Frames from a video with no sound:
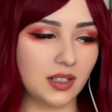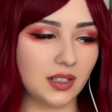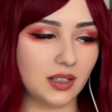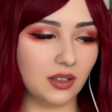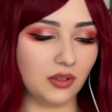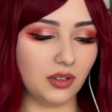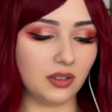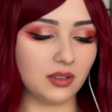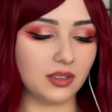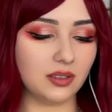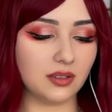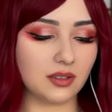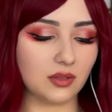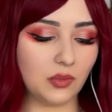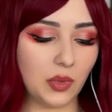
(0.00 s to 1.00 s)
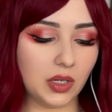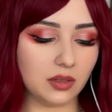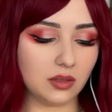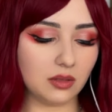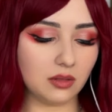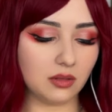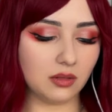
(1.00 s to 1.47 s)
loyalty doesn't
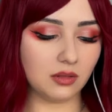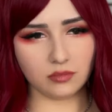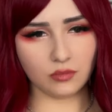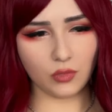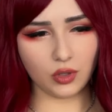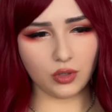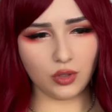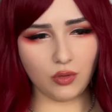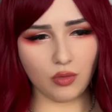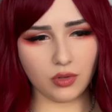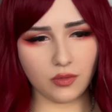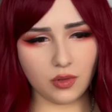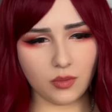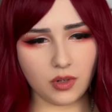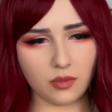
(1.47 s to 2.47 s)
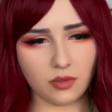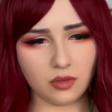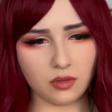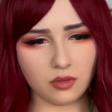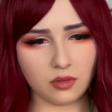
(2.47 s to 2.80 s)
matter. What do you want from him?